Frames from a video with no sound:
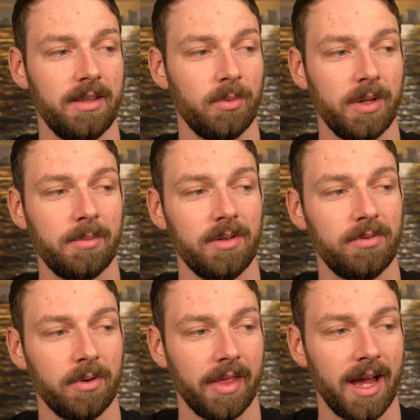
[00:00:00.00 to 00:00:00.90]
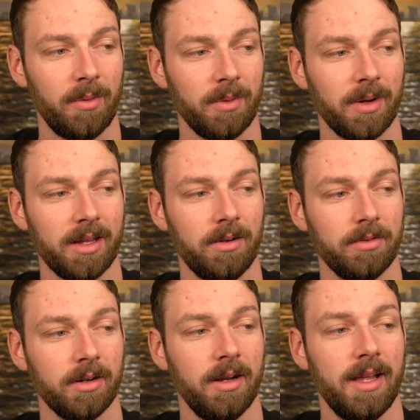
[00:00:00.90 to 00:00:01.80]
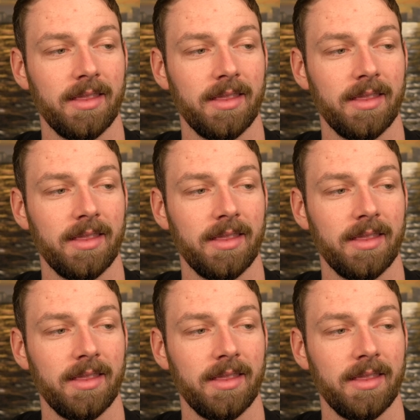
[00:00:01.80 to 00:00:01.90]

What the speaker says: The week before that, we went over